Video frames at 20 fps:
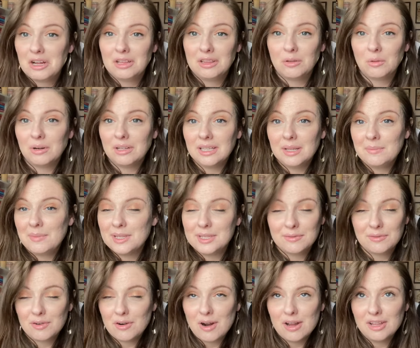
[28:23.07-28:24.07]
Lore Olympus
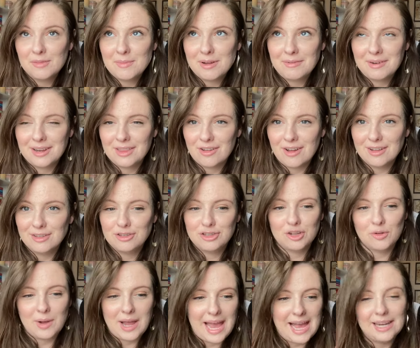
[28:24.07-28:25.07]
for all of my readathons,
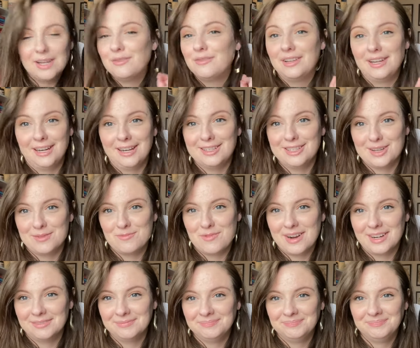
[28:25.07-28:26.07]
so I had to fit it in
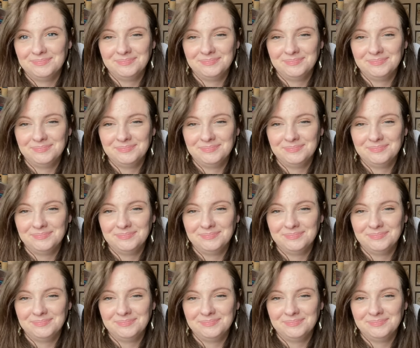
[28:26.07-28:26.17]
somewhere.